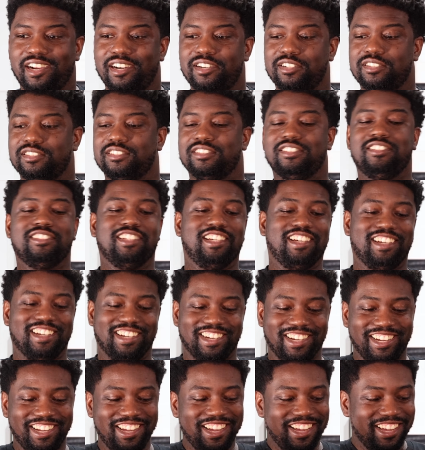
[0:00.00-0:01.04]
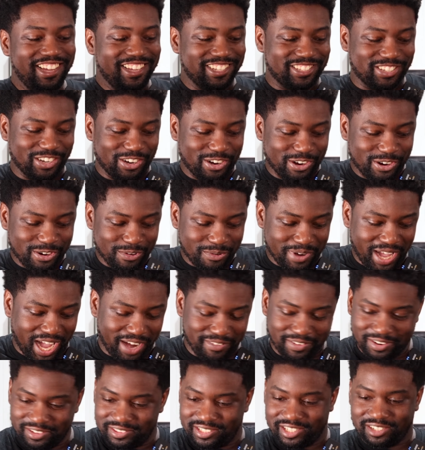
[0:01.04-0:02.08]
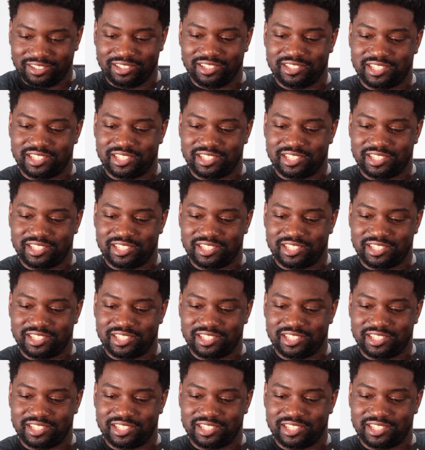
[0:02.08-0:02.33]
out. So we have everything on the